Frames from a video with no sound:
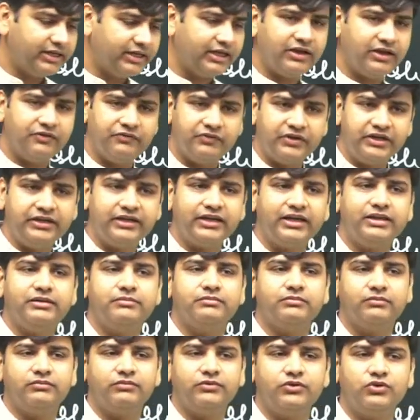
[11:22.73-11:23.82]
every time.
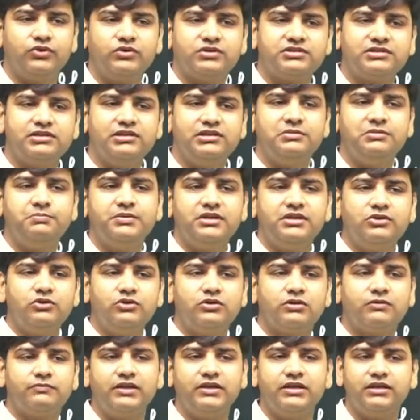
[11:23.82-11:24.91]
You're sleeping, you're
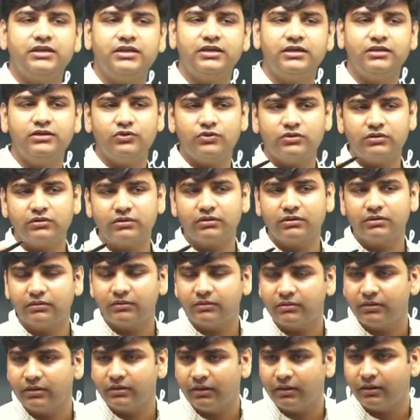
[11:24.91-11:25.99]
waking, you're
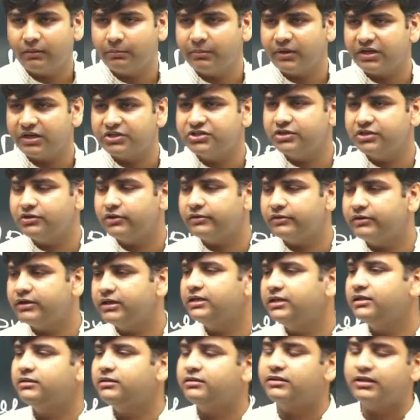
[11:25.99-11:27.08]
brushing your teeth,
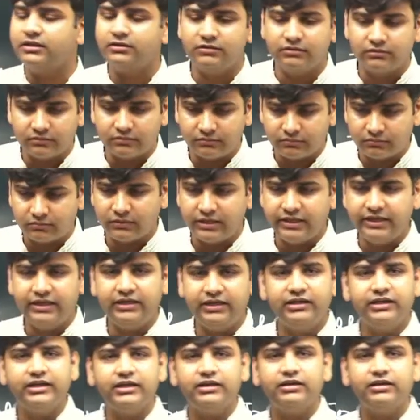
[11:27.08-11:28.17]
then you're
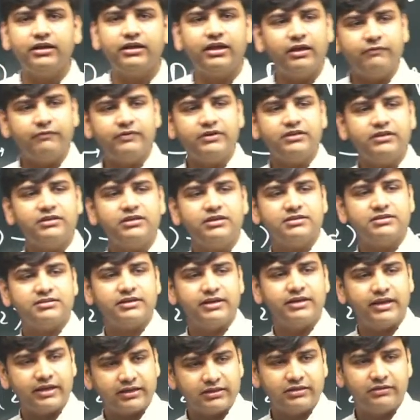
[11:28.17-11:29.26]
eating. Everything is an
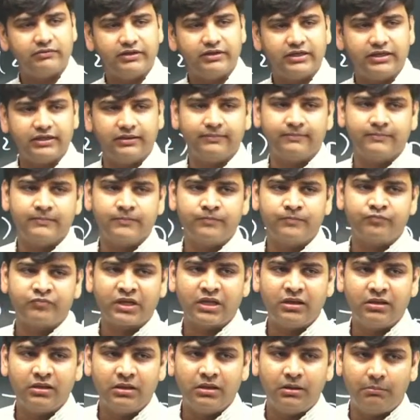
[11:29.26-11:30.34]
activity,
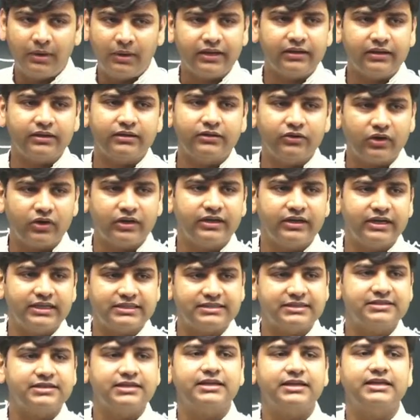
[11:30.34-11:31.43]
but not
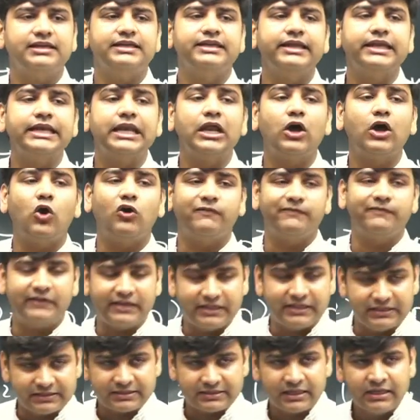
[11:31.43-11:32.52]
necessarily an
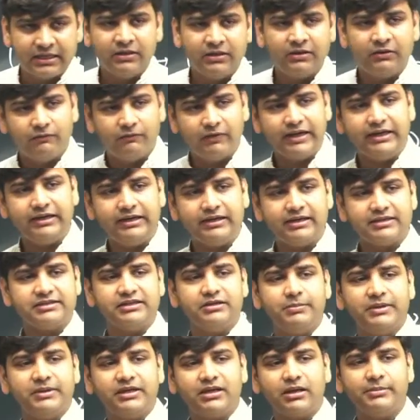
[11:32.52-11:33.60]
offense. When does it
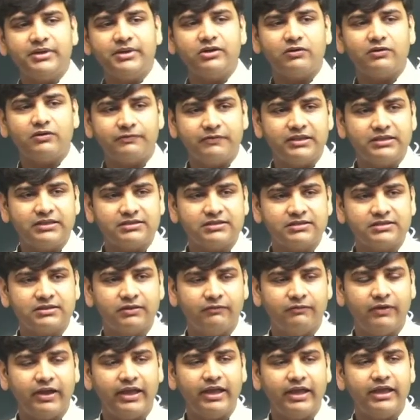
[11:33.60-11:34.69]
become an offense?
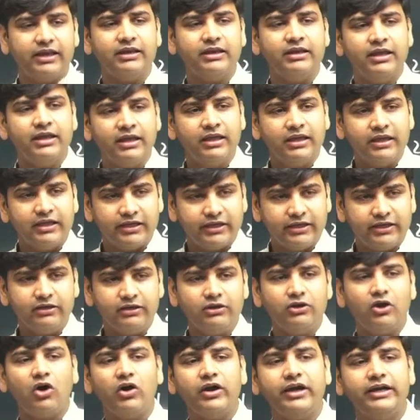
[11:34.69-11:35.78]
When in
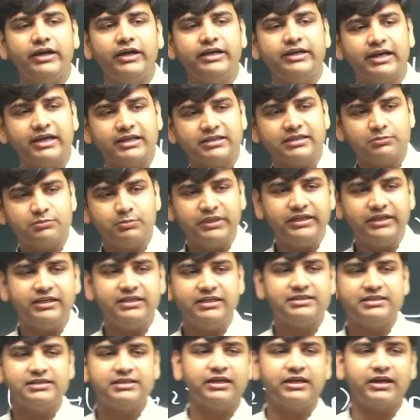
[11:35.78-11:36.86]
law it has been
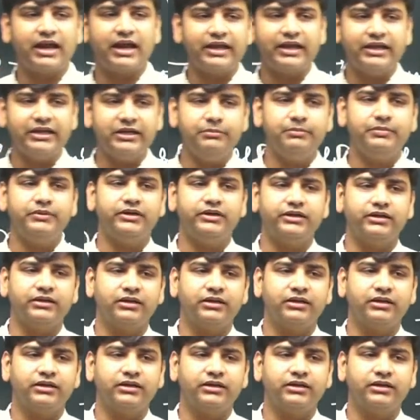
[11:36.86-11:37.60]
described